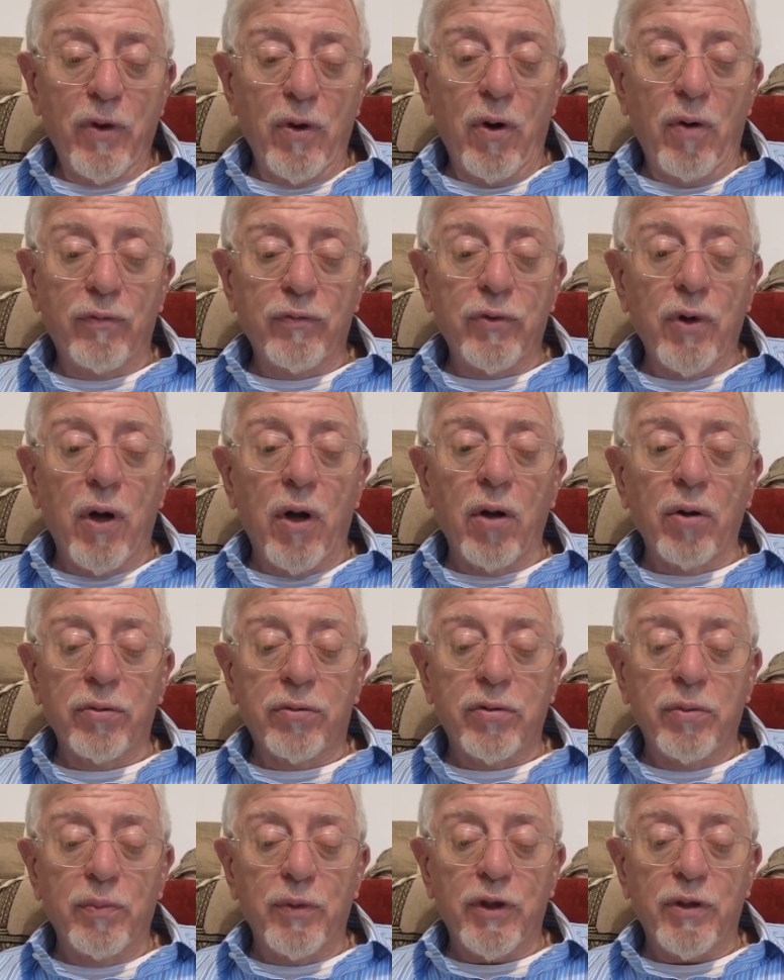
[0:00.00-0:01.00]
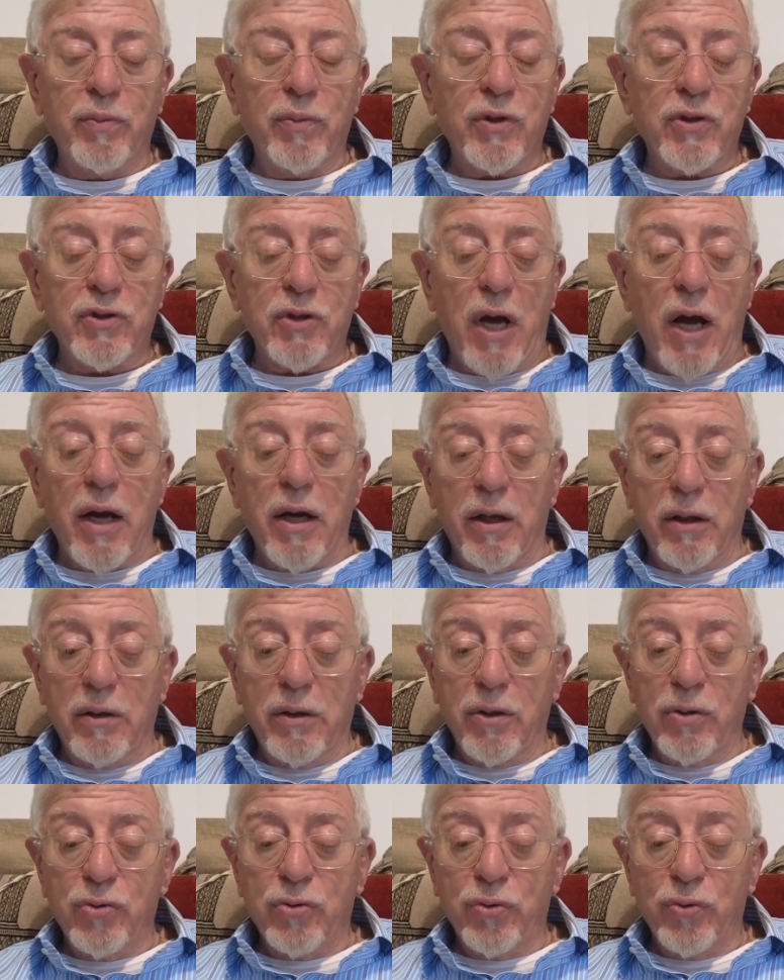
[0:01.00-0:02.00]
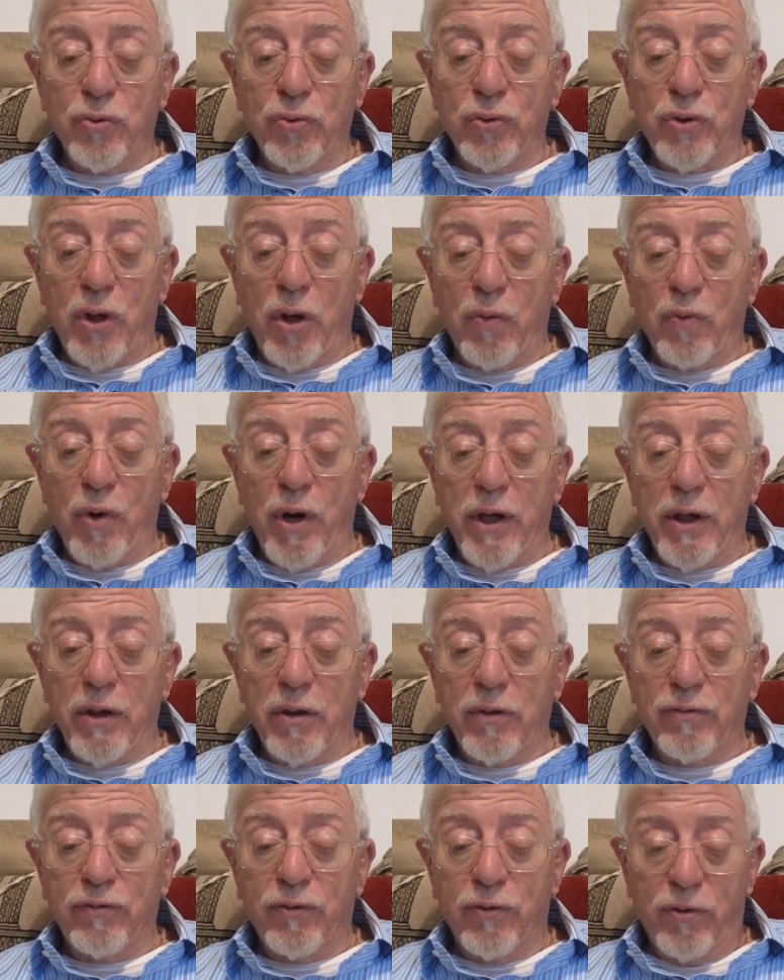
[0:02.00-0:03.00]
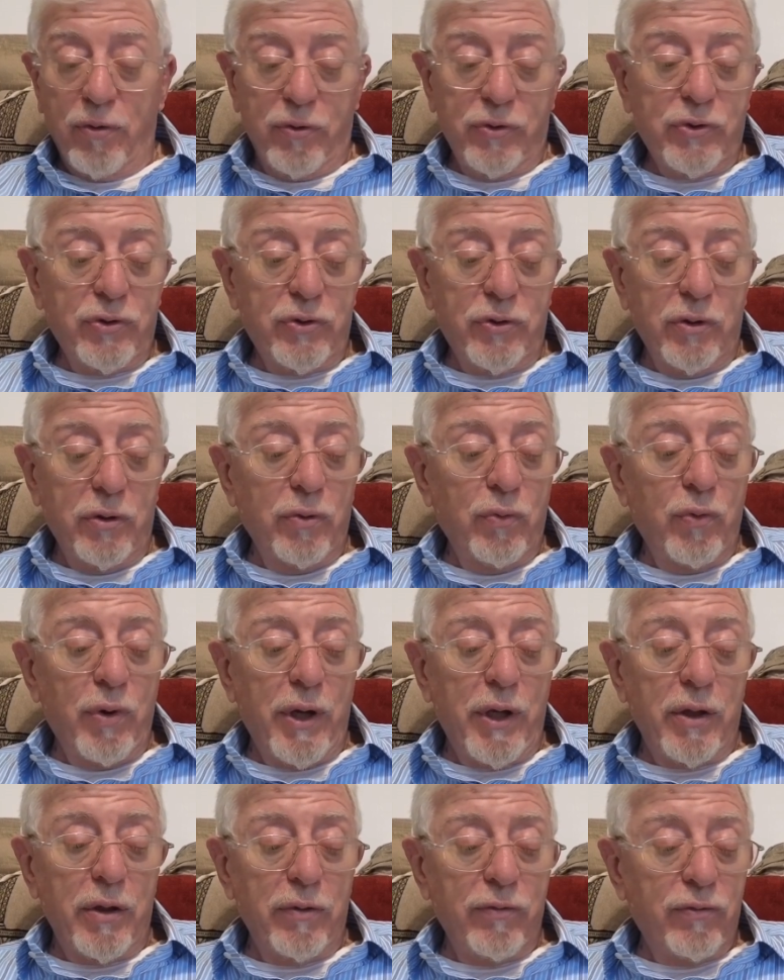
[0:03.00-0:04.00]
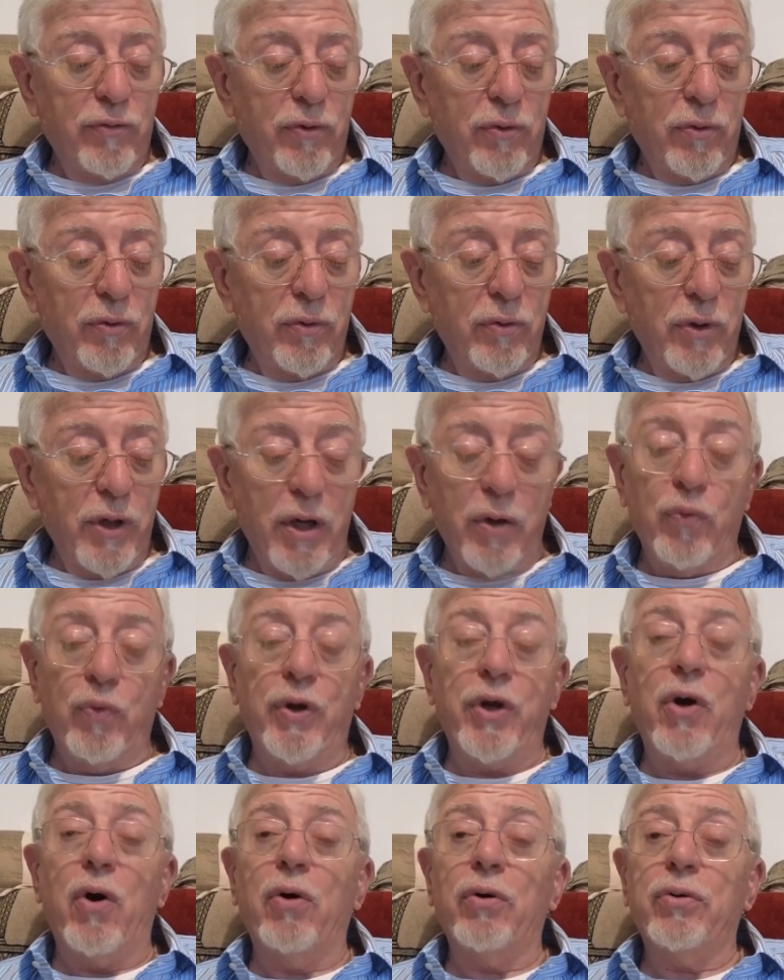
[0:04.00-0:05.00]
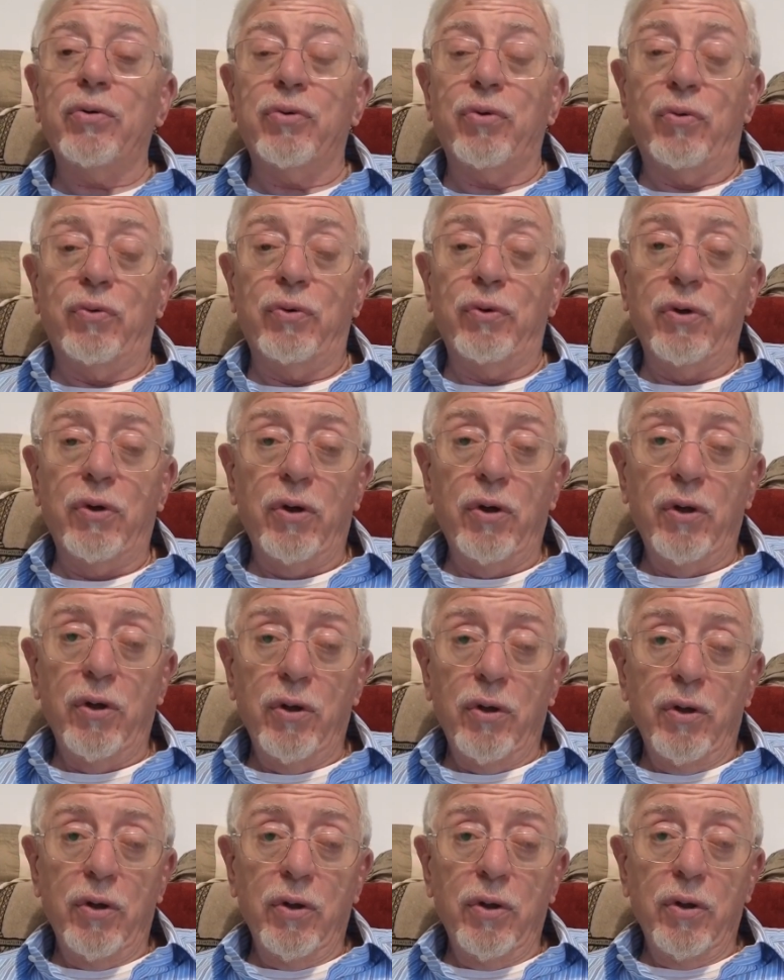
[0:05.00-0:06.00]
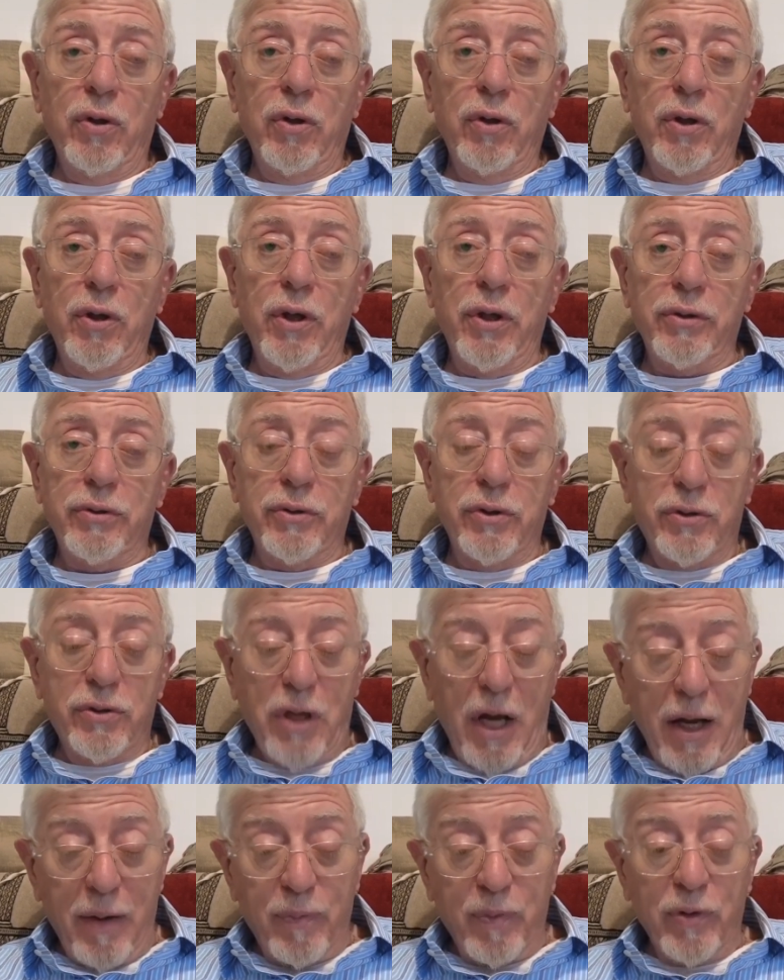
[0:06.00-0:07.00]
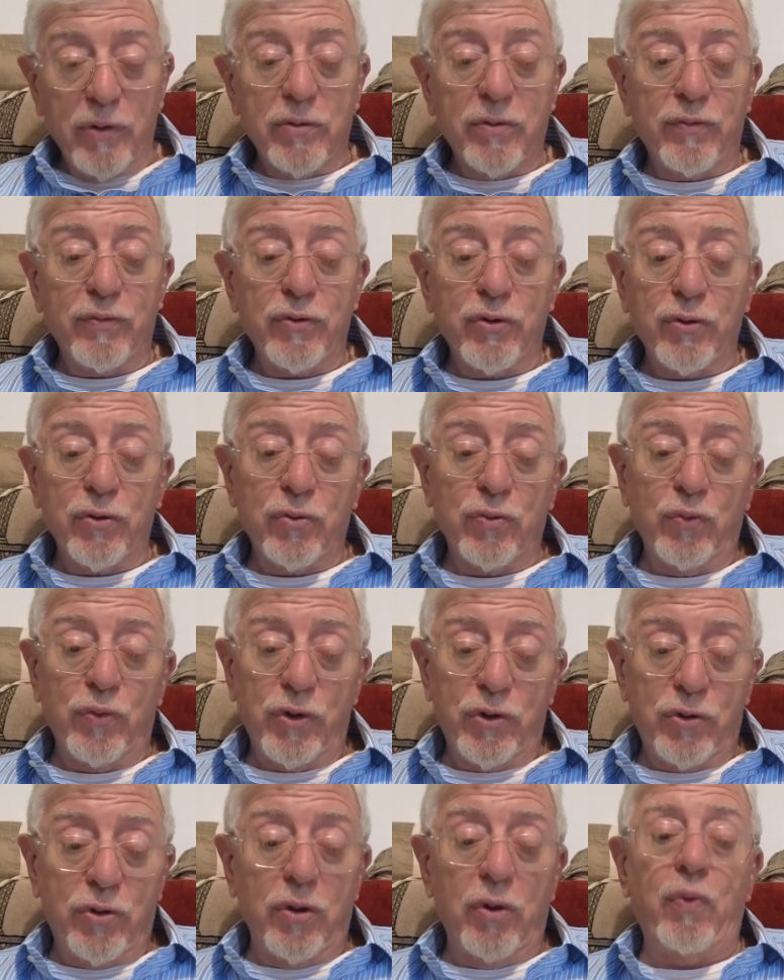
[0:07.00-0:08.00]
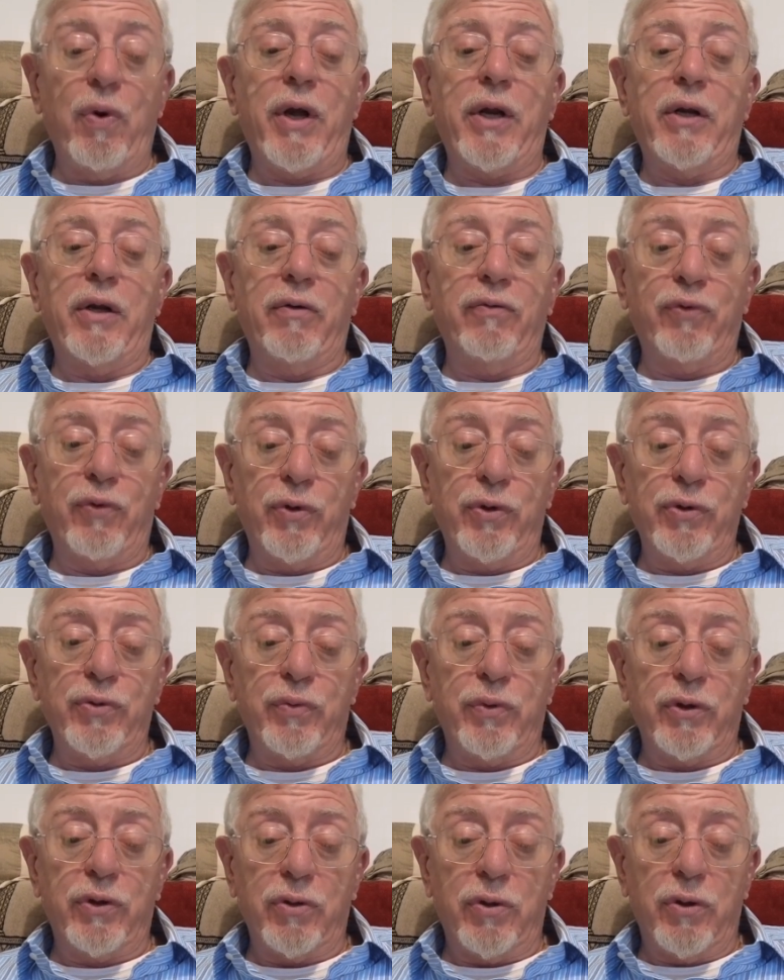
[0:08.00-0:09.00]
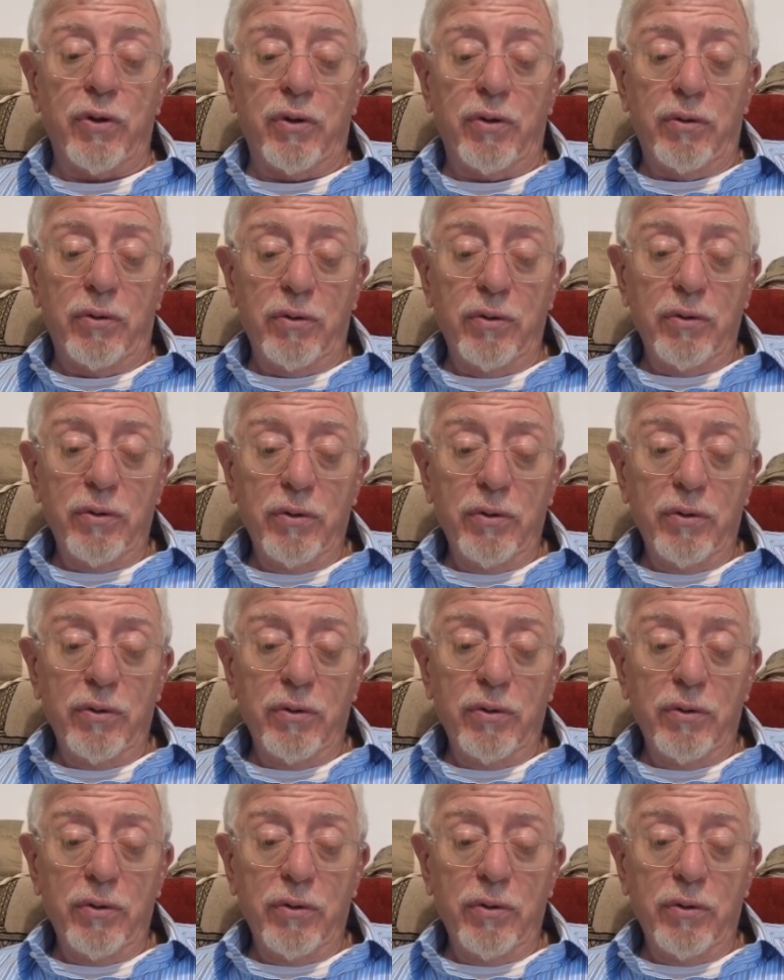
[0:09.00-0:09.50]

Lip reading: of the ultimate Messiah that Jews are waiting for, still waiting for. And we ought to. As disciples of Jesus, we're still waiting for his return.